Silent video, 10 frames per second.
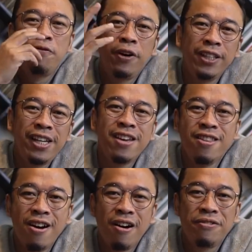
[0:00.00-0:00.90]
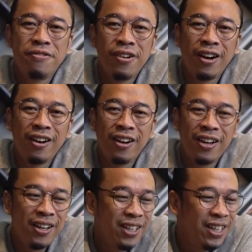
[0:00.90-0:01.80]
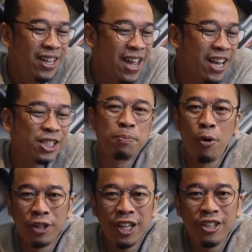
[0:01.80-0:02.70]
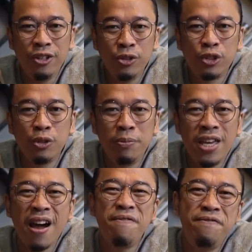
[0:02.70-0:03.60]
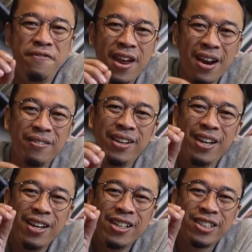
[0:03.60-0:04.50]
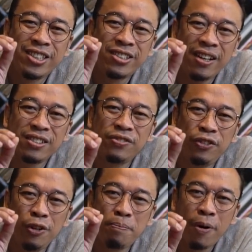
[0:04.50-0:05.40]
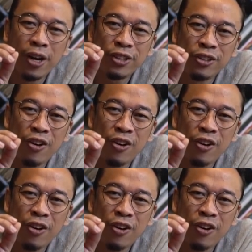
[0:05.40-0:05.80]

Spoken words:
Funnily enough, exporting used to be a very stressful part